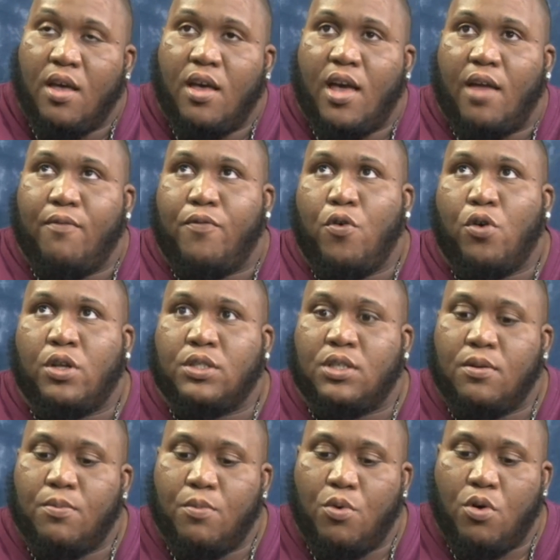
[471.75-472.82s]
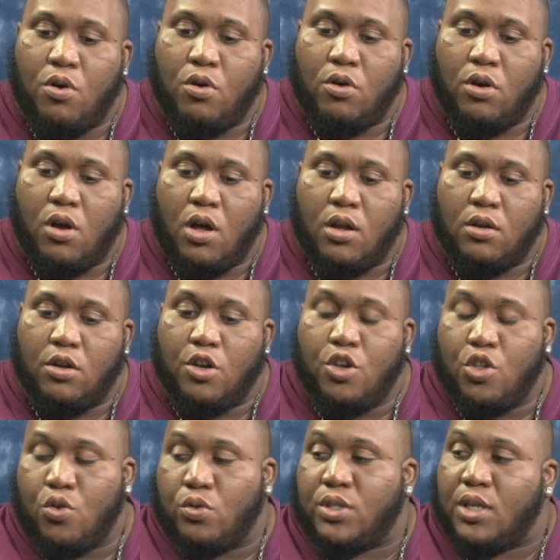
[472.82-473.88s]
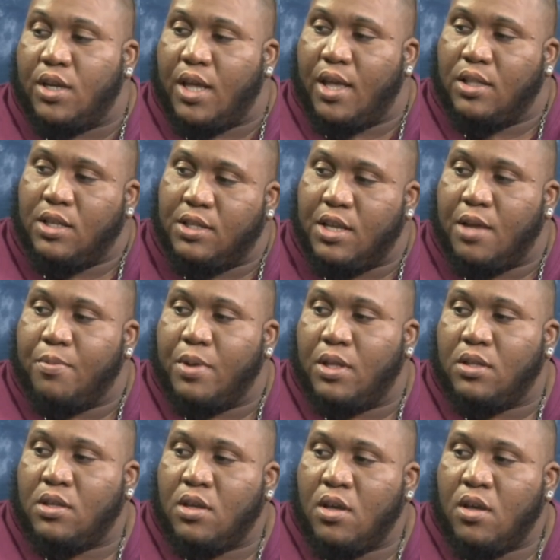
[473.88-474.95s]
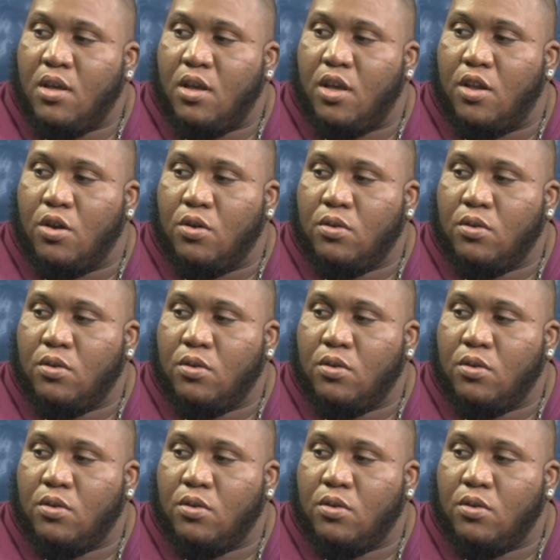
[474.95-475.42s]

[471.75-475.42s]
and focusing more on the news and the entertainment. You know?